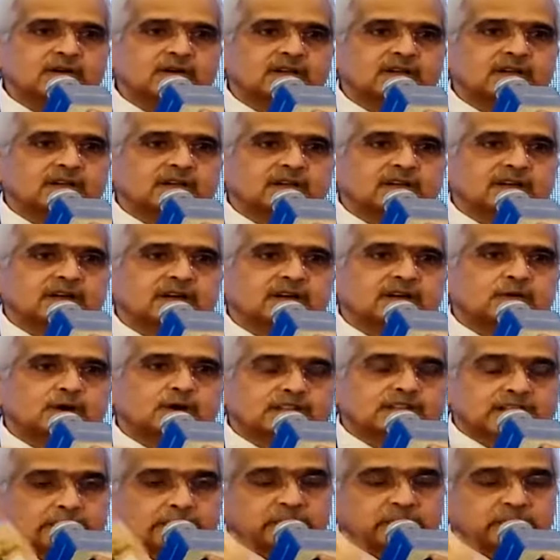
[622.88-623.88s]
what
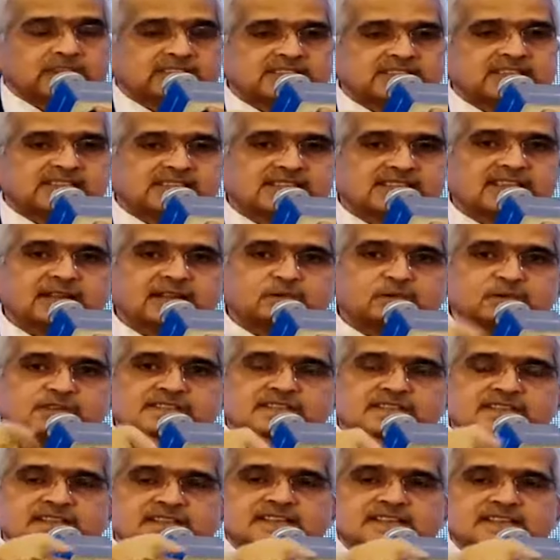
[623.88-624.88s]
MPC said was that
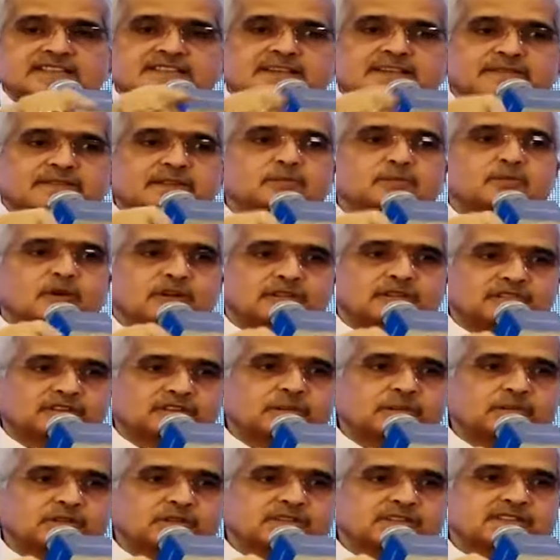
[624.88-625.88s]
it is
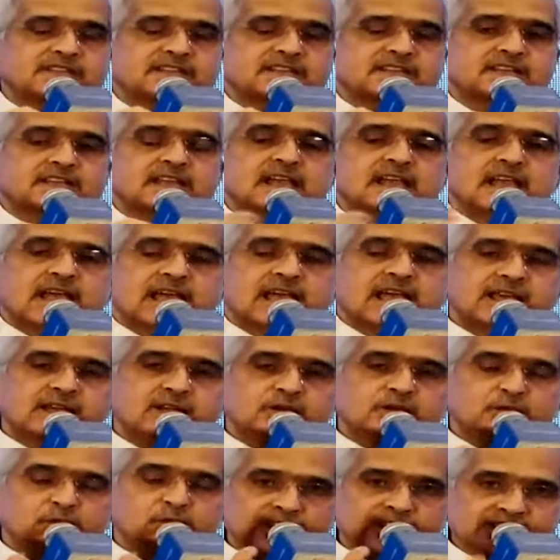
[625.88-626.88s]
7.3%. And
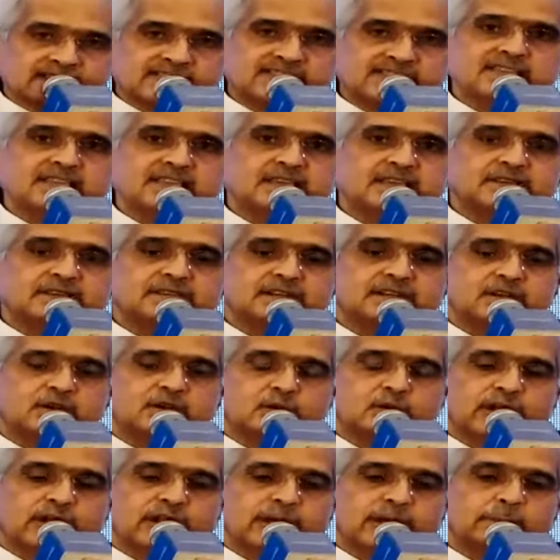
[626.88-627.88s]
we see even
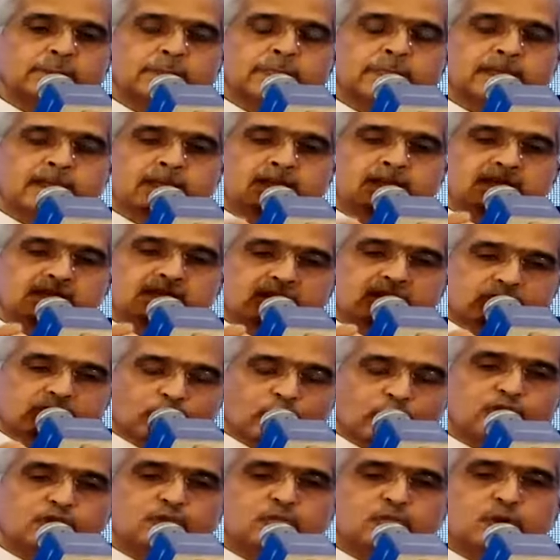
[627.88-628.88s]
today the
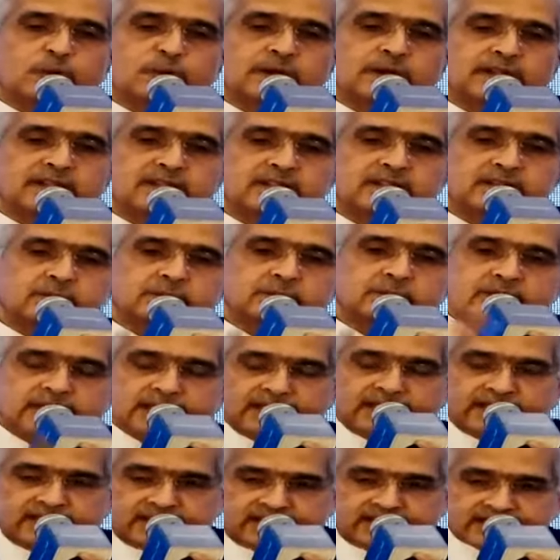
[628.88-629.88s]
growth momentum
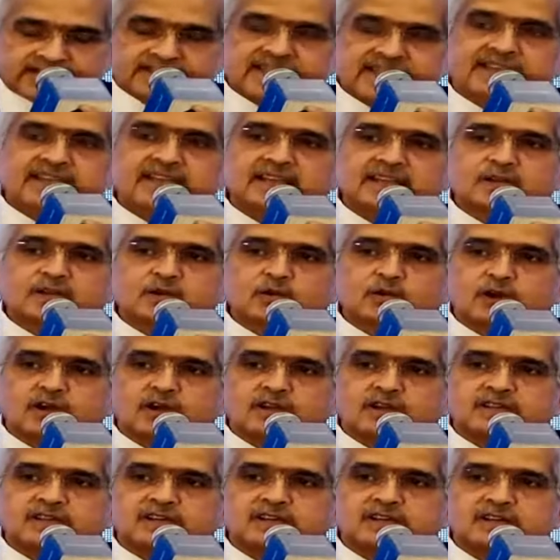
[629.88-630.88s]
in the second
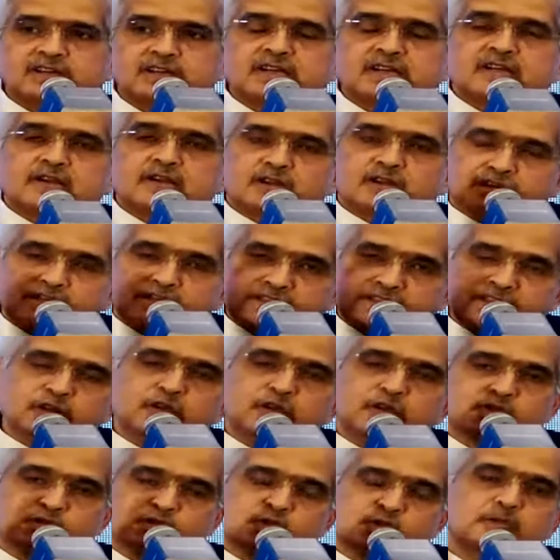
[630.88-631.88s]
quarter
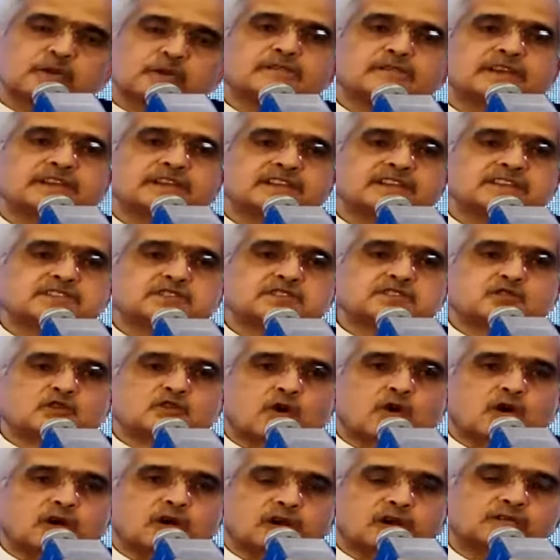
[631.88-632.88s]
continues to be very
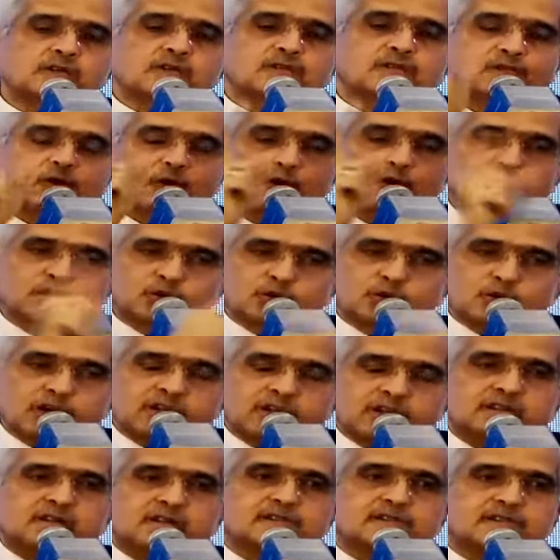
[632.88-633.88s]
strong. The fourth quarter
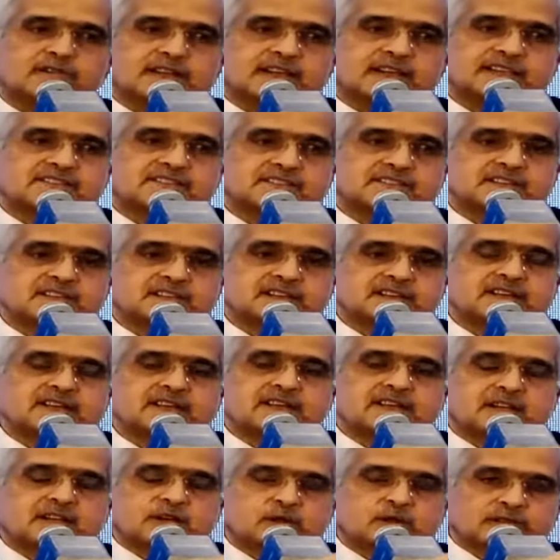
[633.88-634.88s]
of last year
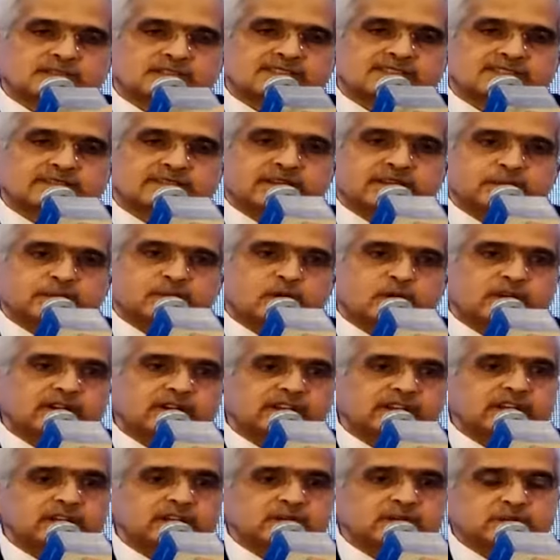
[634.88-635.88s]
was
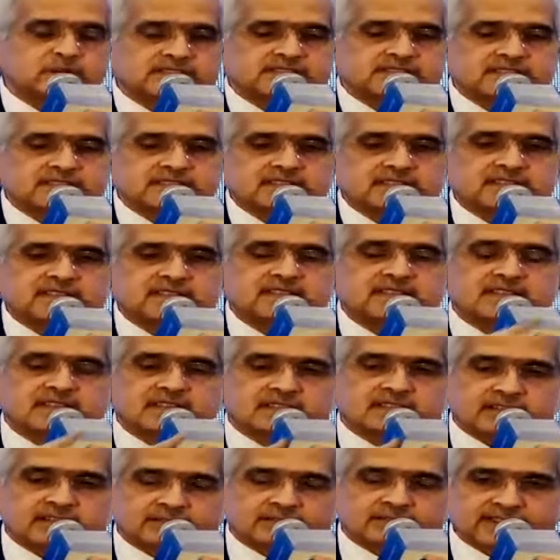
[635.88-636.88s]
7.8%.
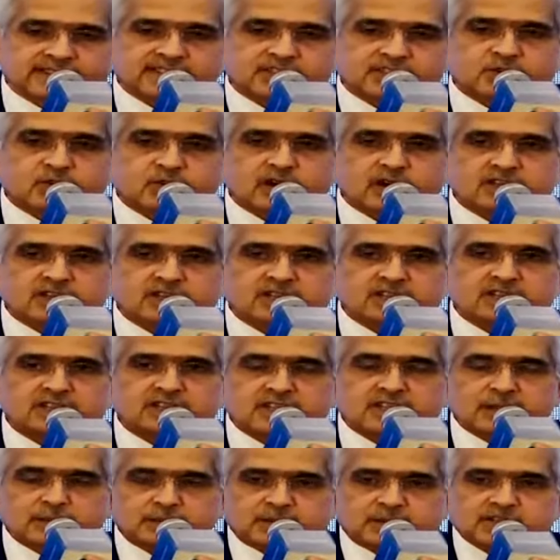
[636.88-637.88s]
The first quarter, the
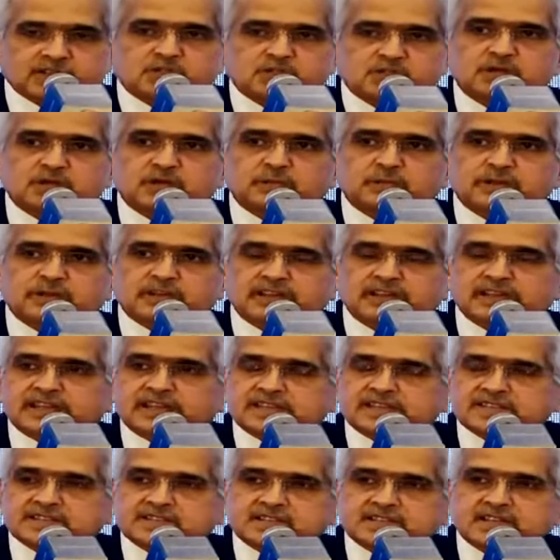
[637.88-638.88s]
numbers will be
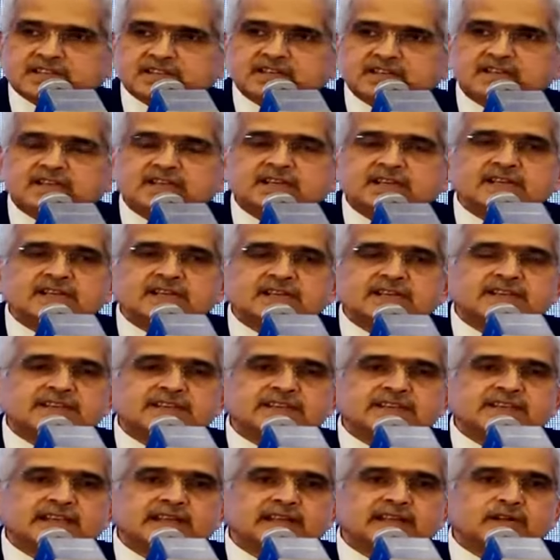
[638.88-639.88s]
released in
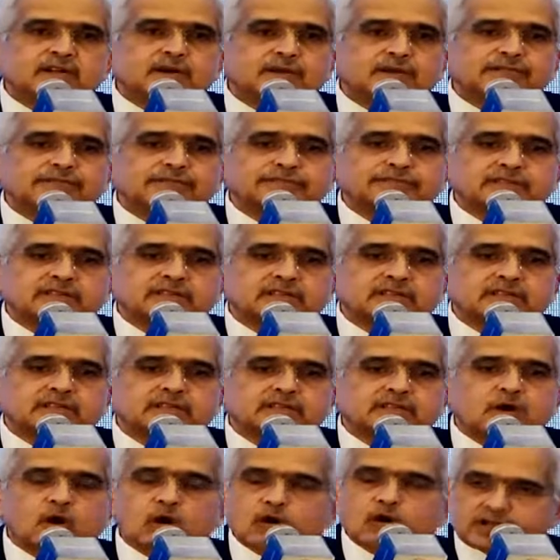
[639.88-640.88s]
the end of
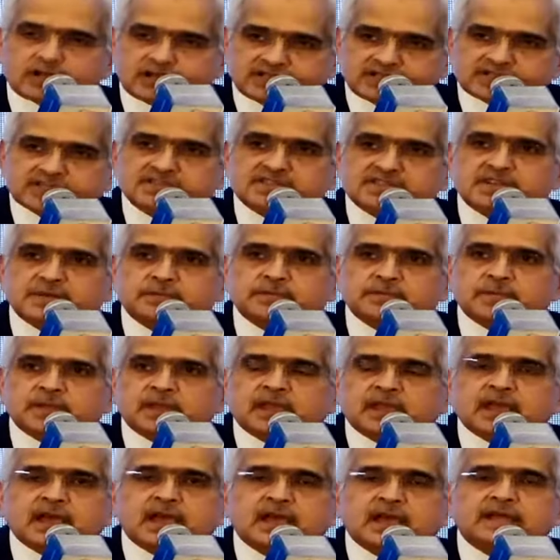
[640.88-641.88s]
August.
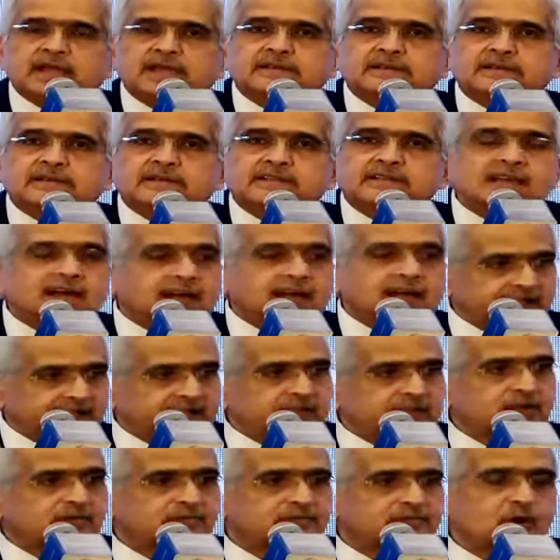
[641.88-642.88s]
And end
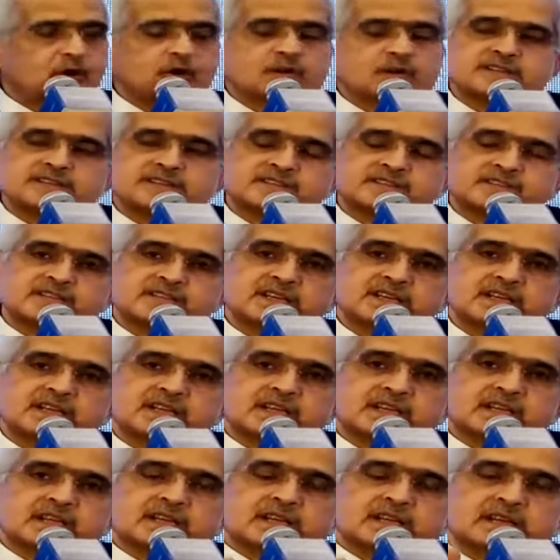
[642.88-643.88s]
of August.
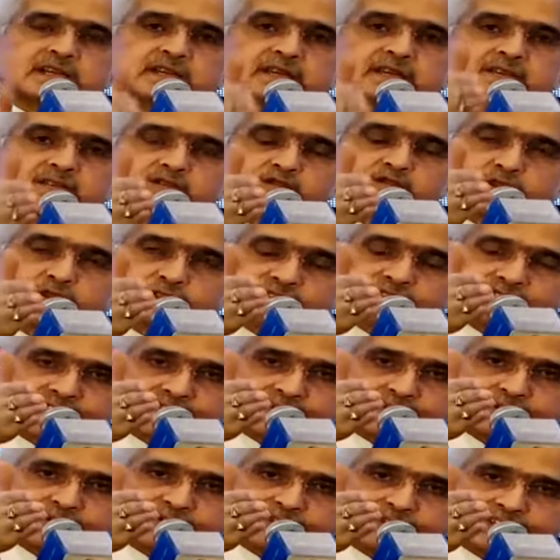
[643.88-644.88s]
So the
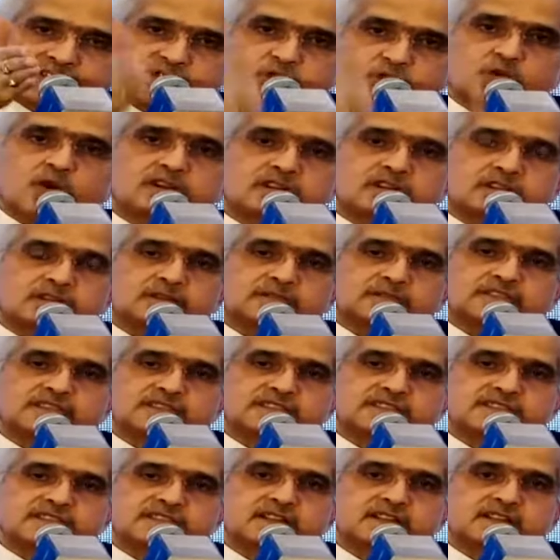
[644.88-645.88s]
first quarter of this
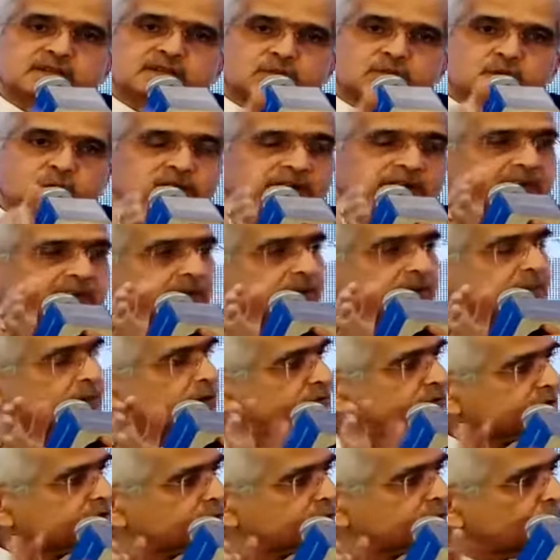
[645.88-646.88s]
year, the momentum of
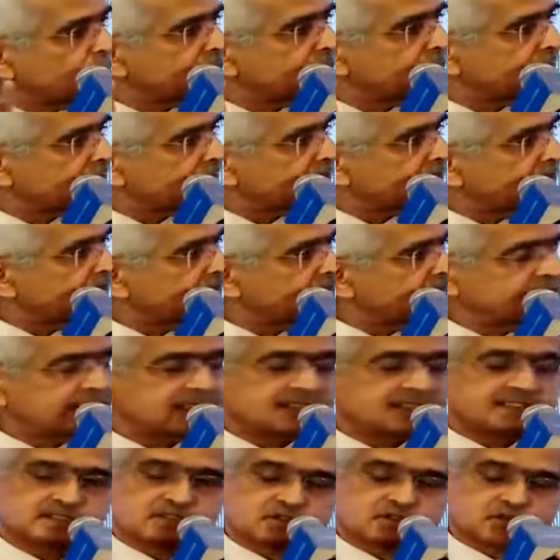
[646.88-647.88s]
economic activity
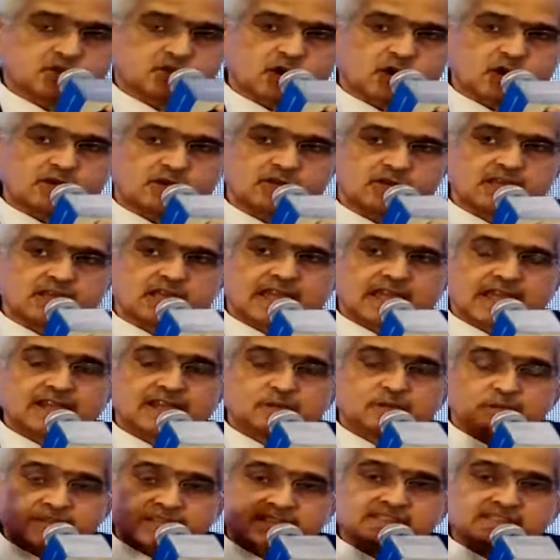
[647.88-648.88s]
is strong, and
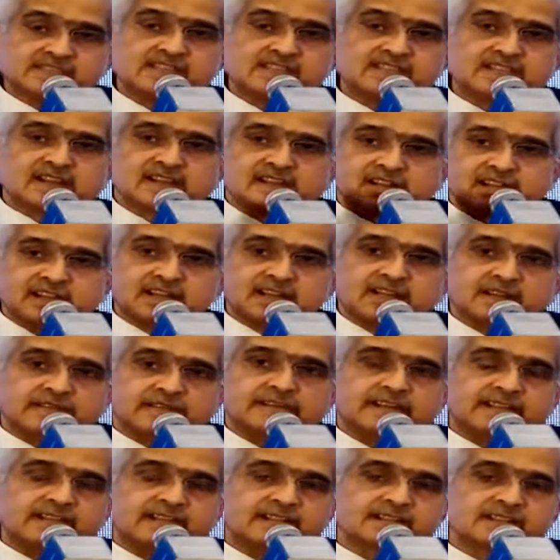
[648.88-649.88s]
we see clear
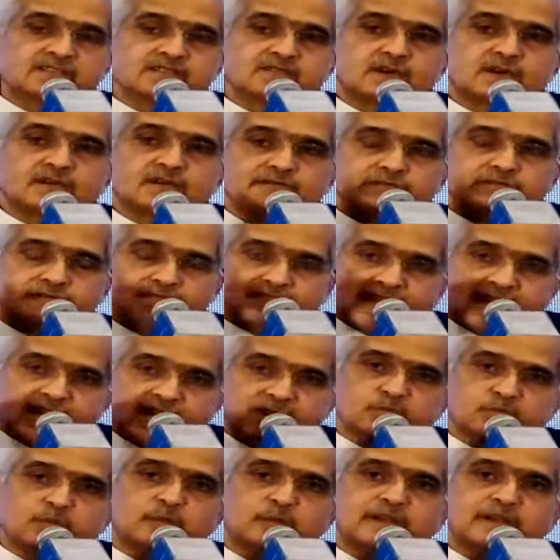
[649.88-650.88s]
evidence of that
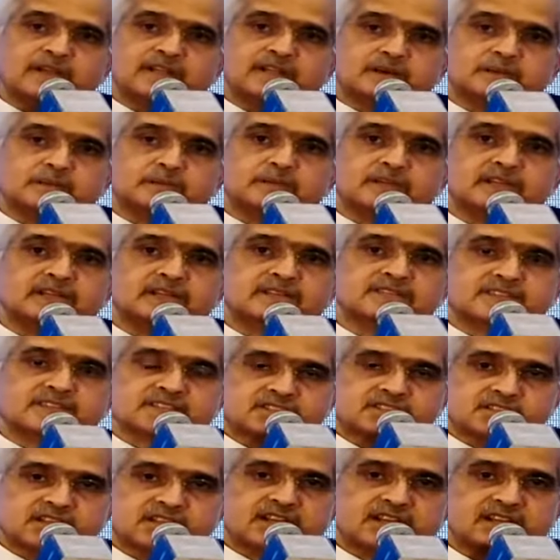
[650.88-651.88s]
momentum being
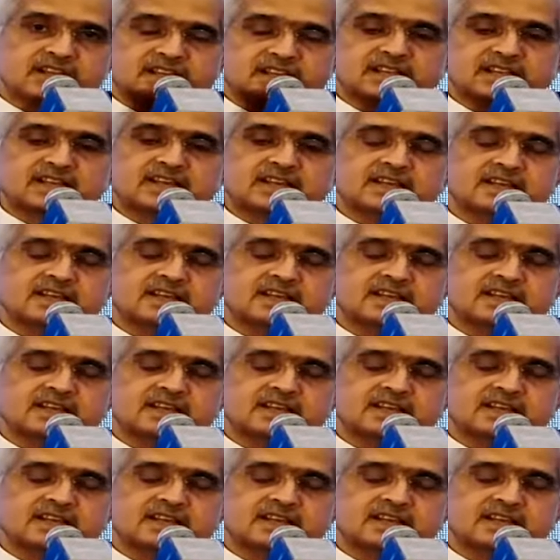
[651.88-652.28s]
sustained in the